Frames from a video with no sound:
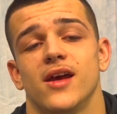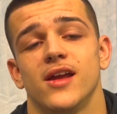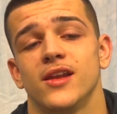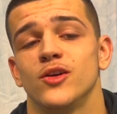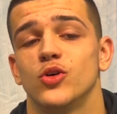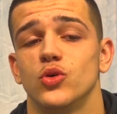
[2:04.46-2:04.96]

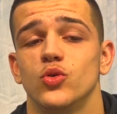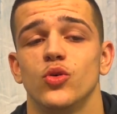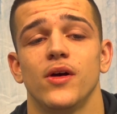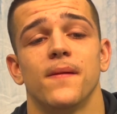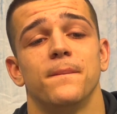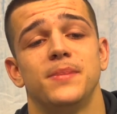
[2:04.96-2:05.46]

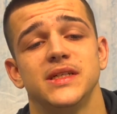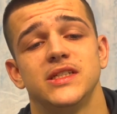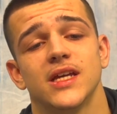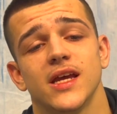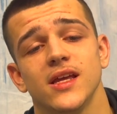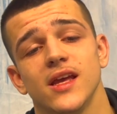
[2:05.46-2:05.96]
Anywho,
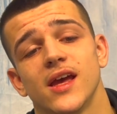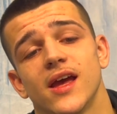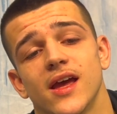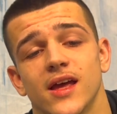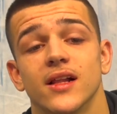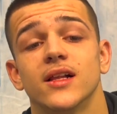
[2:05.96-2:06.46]
BJ,
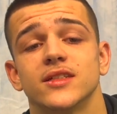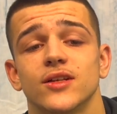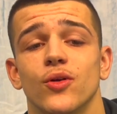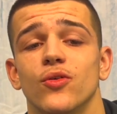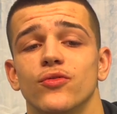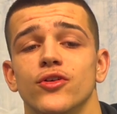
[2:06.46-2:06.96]
Let's
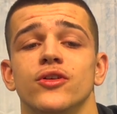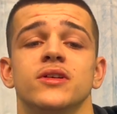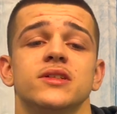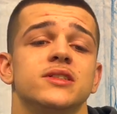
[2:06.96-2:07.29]
head over,